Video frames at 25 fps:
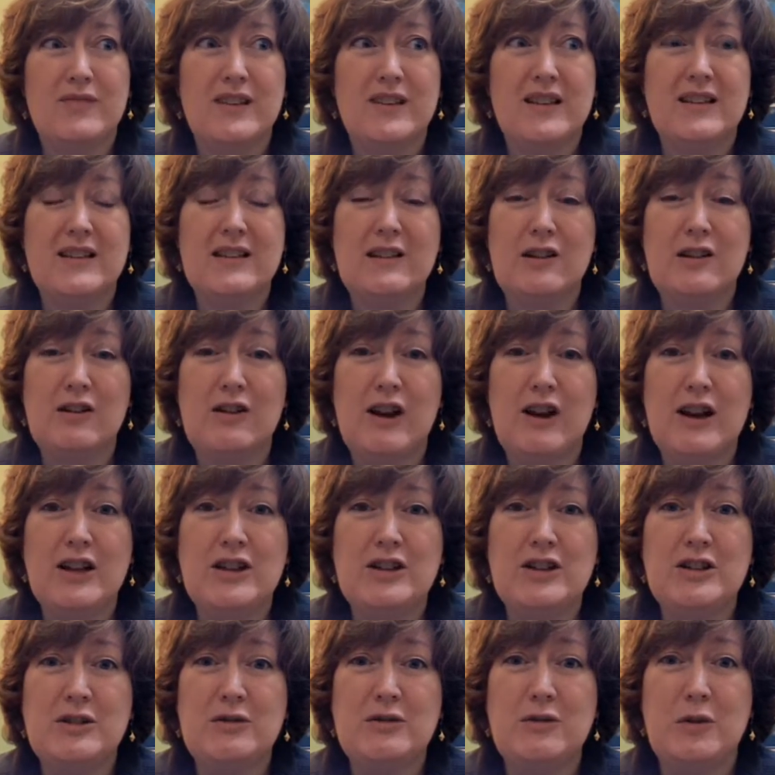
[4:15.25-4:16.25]

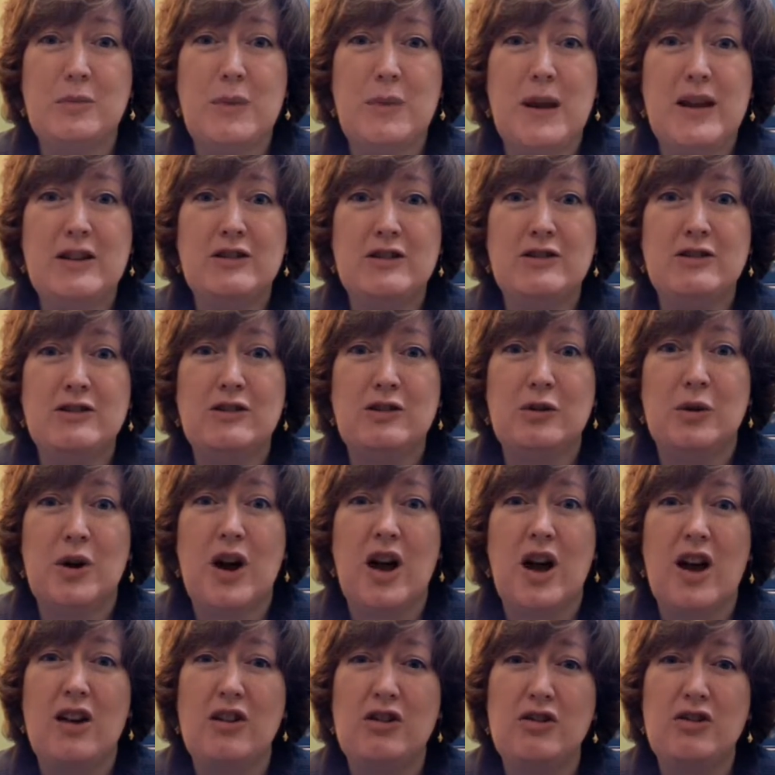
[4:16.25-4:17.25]
consideration for patients who
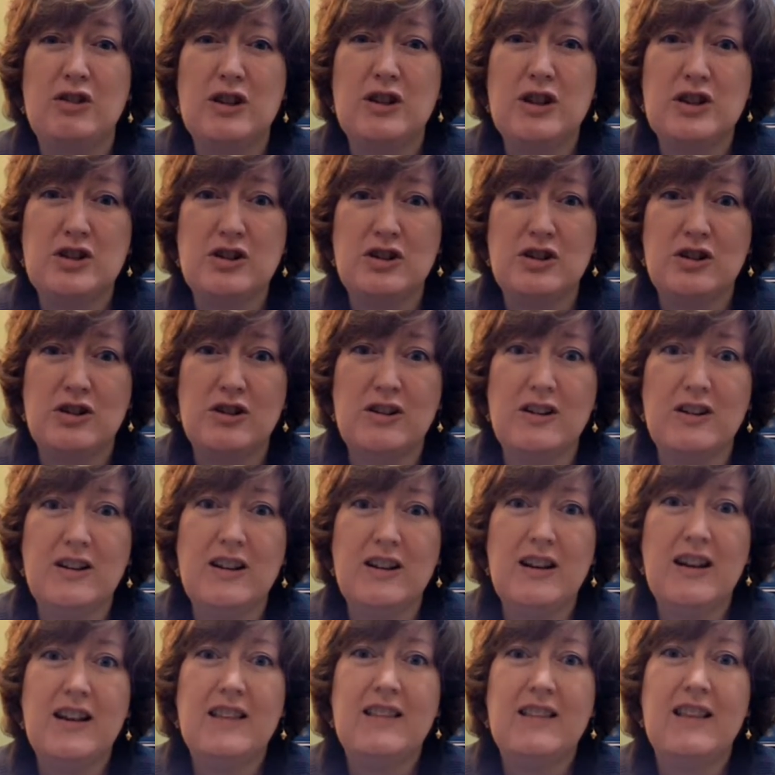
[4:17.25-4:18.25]
are underinsured
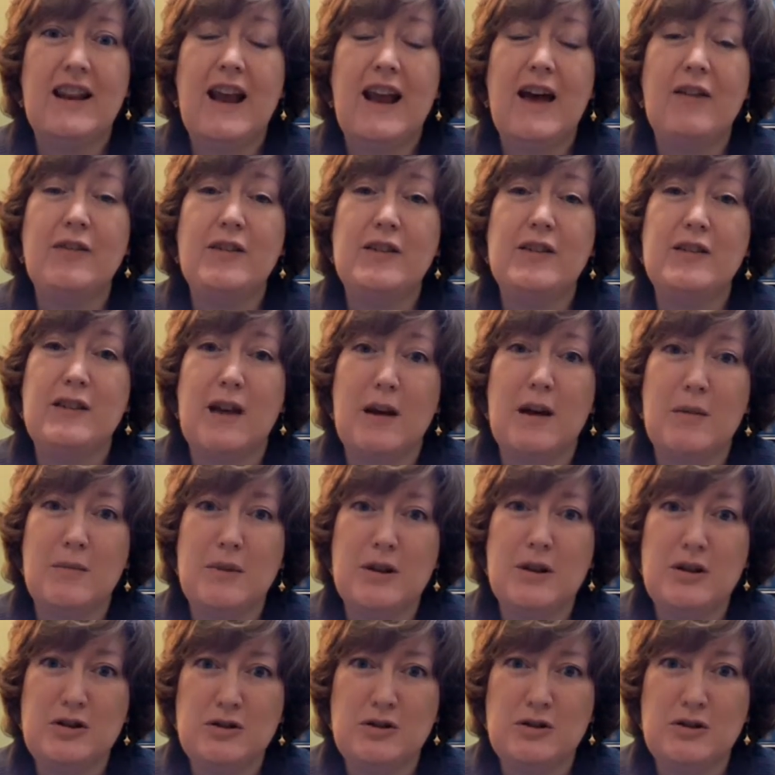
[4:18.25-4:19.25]
that have some
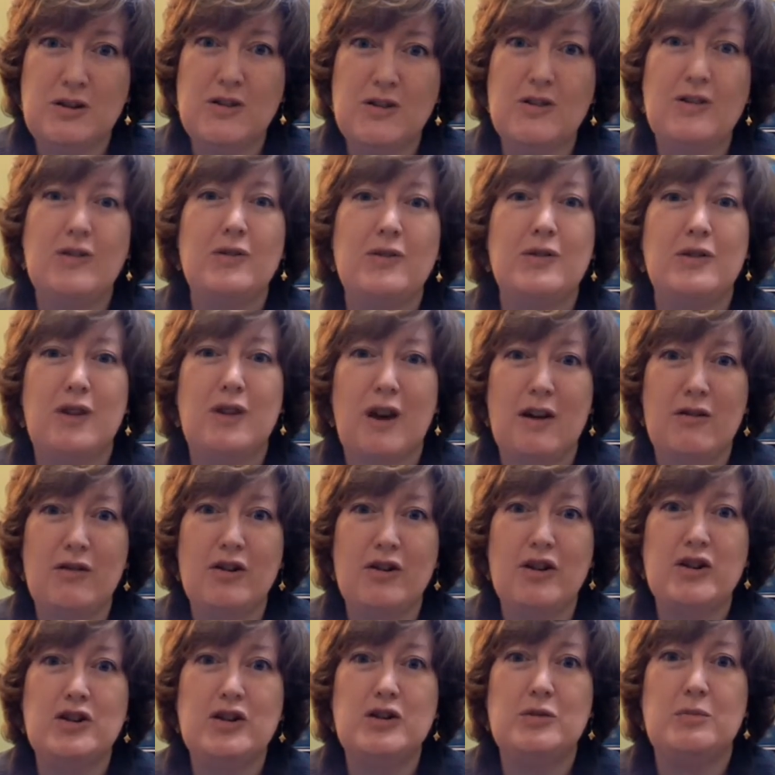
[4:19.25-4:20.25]
insurance
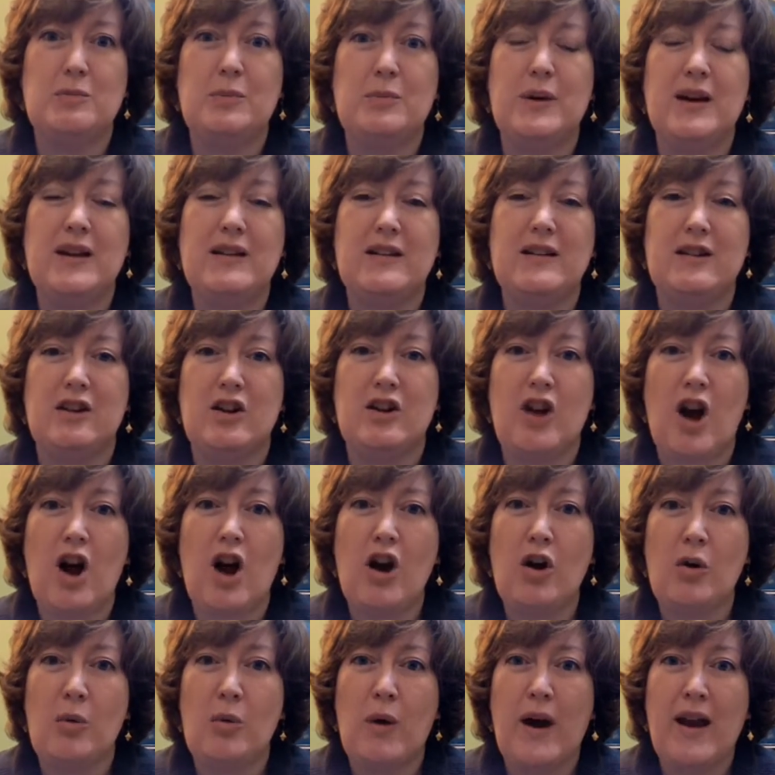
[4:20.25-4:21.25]
coverage but
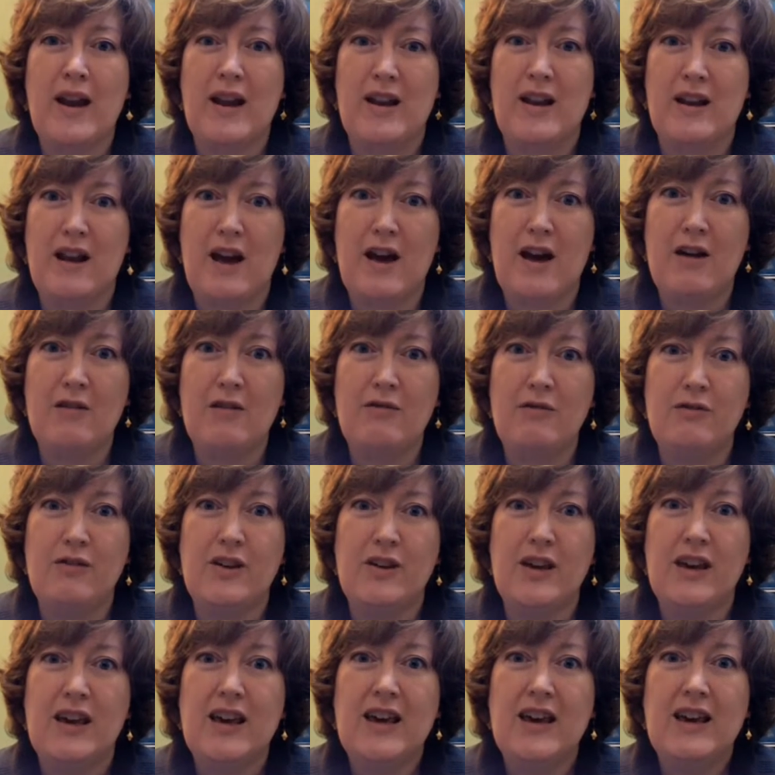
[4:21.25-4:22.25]
not quite enough
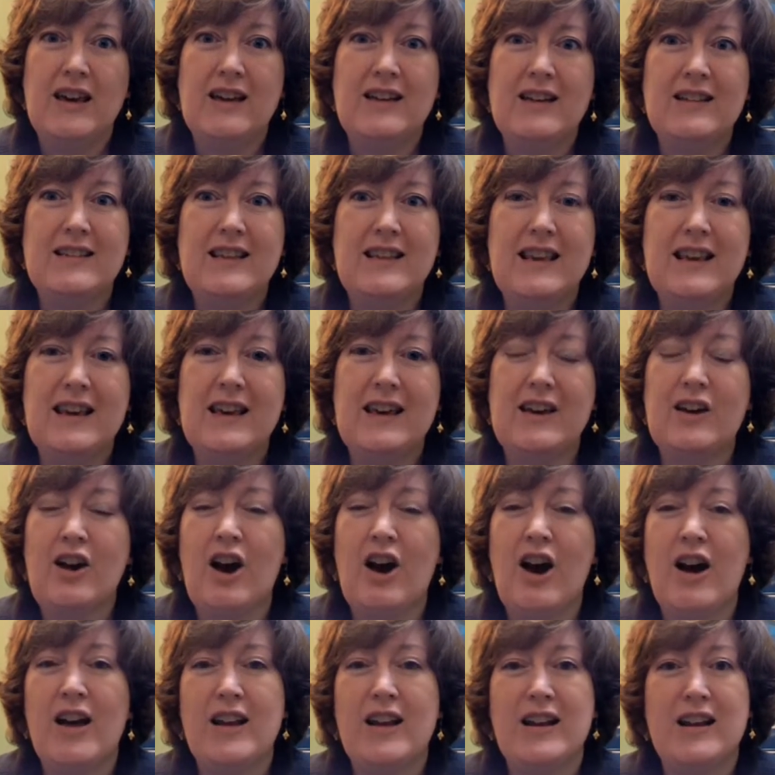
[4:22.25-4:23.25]
because they get
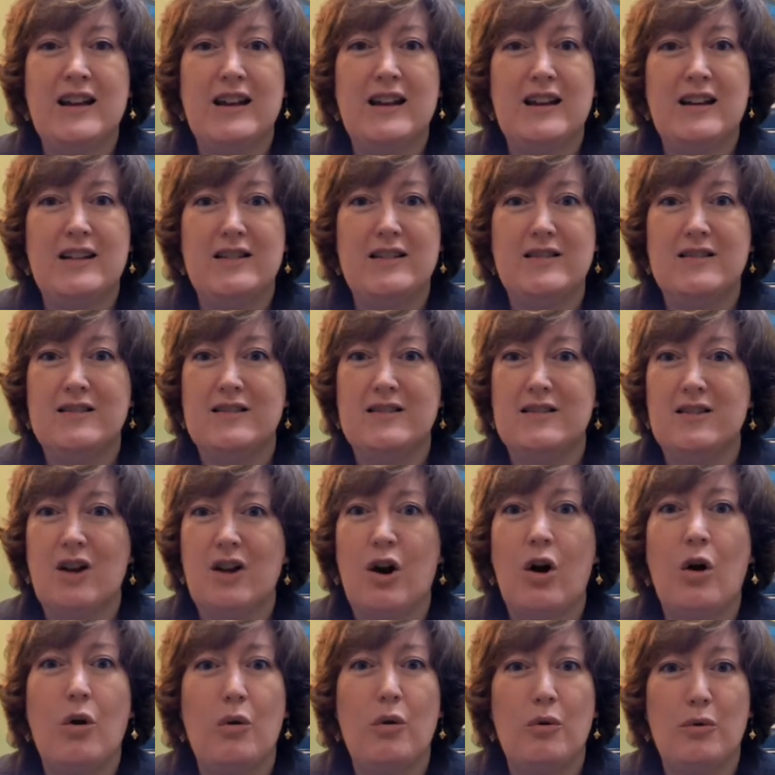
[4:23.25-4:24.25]
caught in a
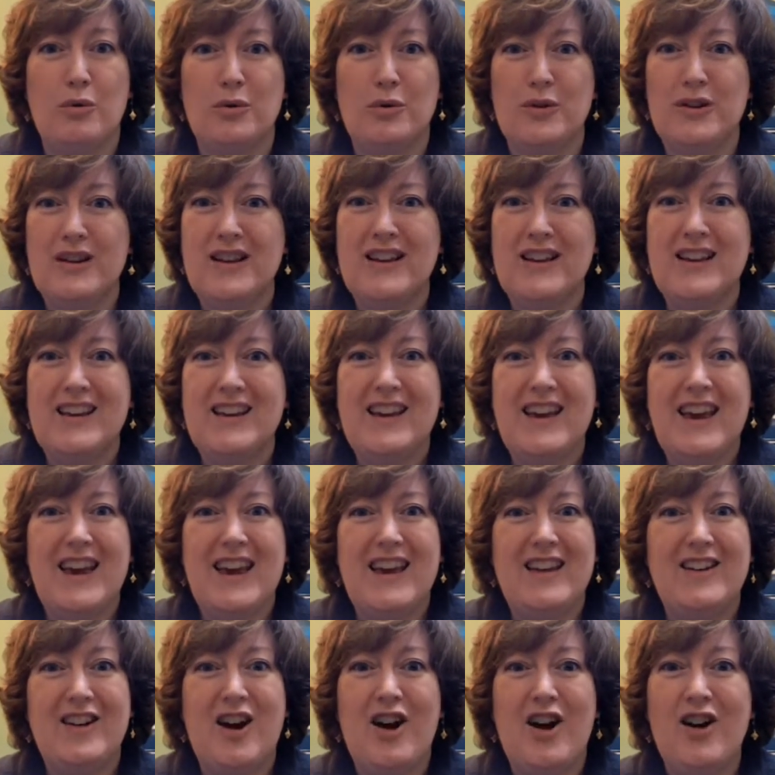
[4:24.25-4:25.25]
hole
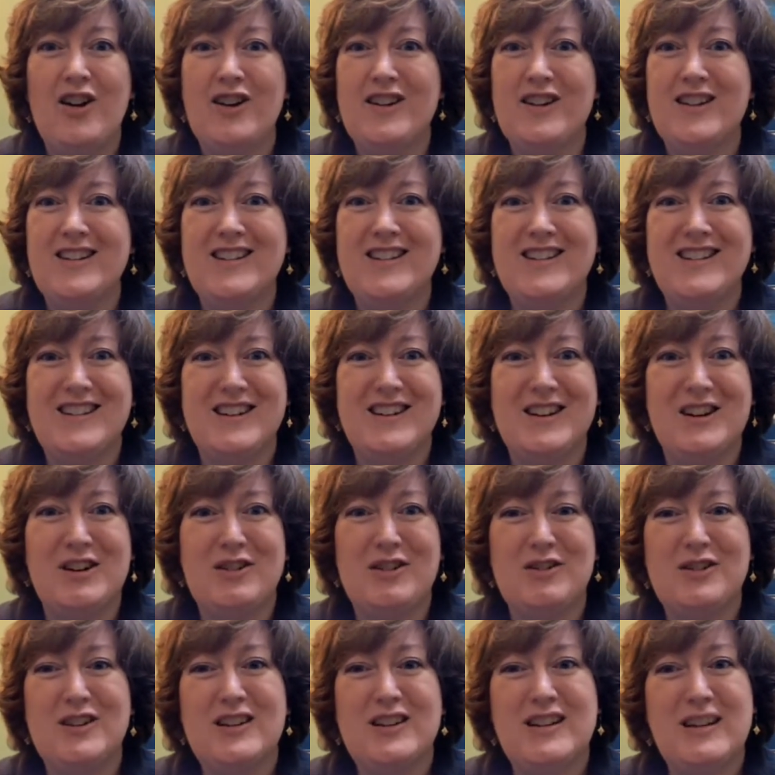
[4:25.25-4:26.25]
and aren't, you
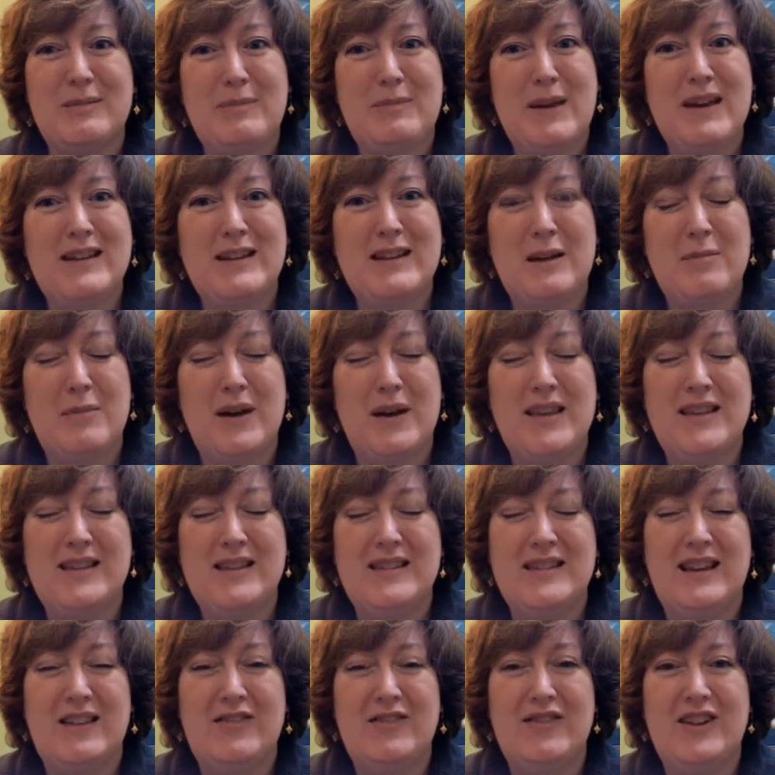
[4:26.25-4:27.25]
know, picked up by the
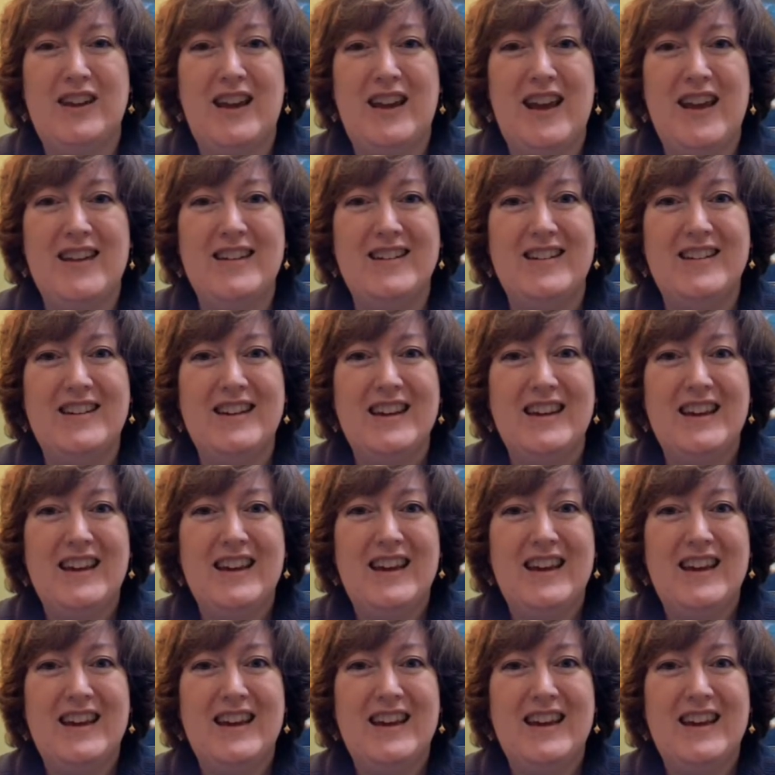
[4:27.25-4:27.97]
safety net.